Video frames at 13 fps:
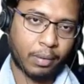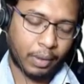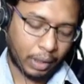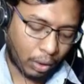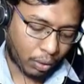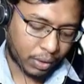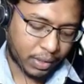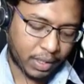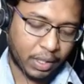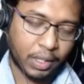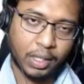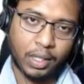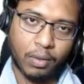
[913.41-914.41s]
constant
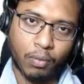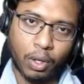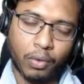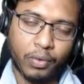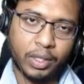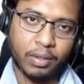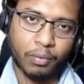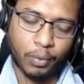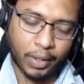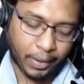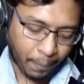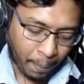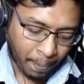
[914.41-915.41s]
involved with y,
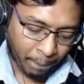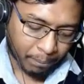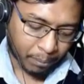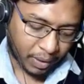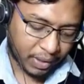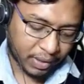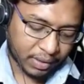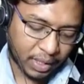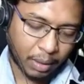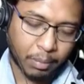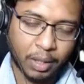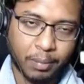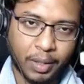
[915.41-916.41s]
minus a
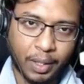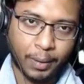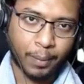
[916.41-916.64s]
by b.